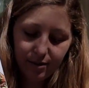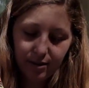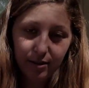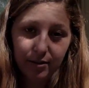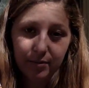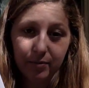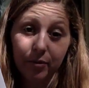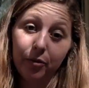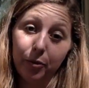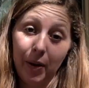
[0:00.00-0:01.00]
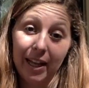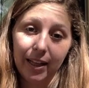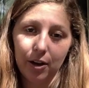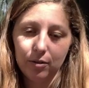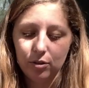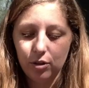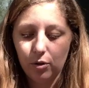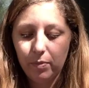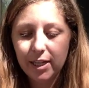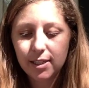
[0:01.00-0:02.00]
For paleo.
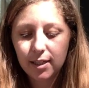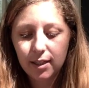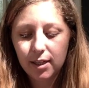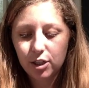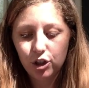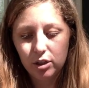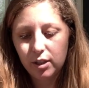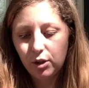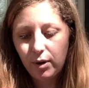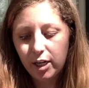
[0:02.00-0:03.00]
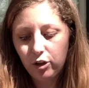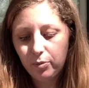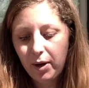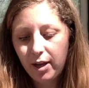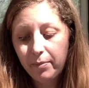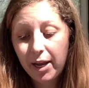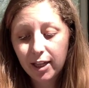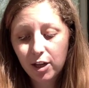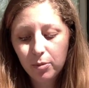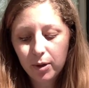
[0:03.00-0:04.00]
So basically, it's just like regular
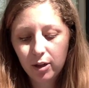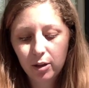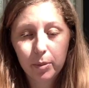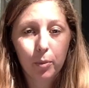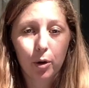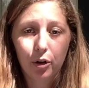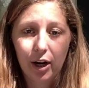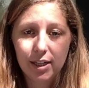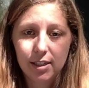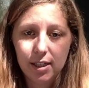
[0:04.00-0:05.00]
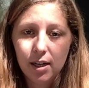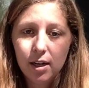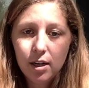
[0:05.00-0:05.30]
paleo, but a little bit more crazy.